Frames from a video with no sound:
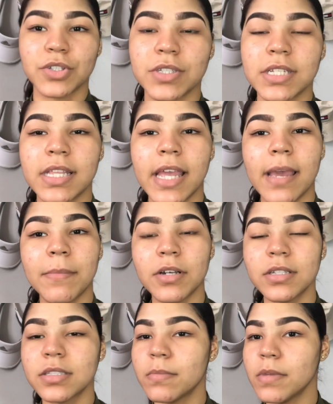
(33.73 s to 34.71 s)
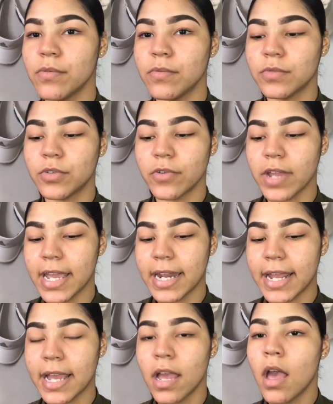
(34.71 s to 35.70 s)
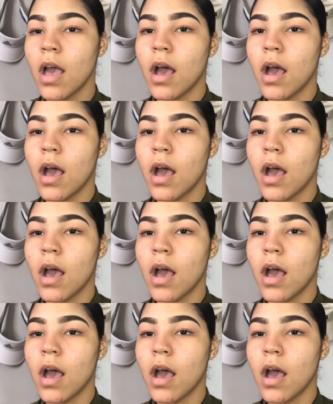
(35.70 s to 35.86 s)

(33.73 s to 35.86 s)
So today I'm going to be creating